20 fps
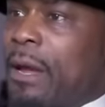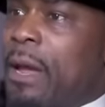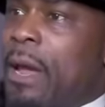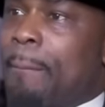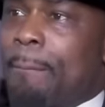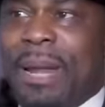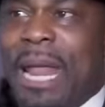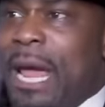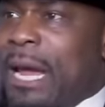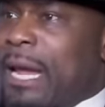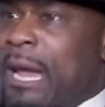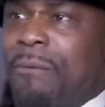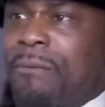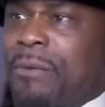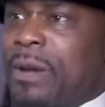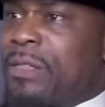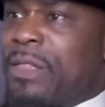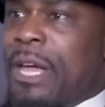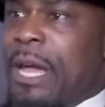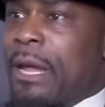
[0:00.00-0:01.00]
Black
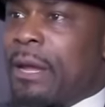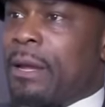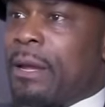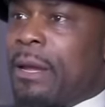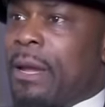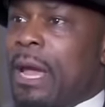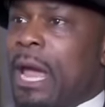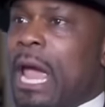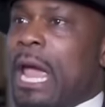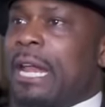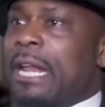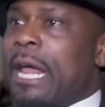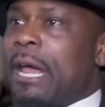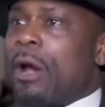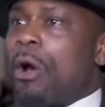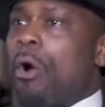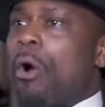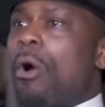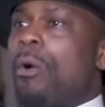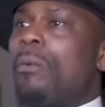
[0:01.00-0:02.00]
everything. And they
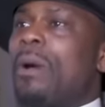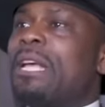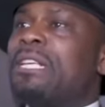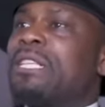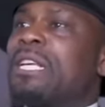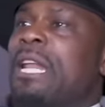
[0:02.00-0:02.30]
always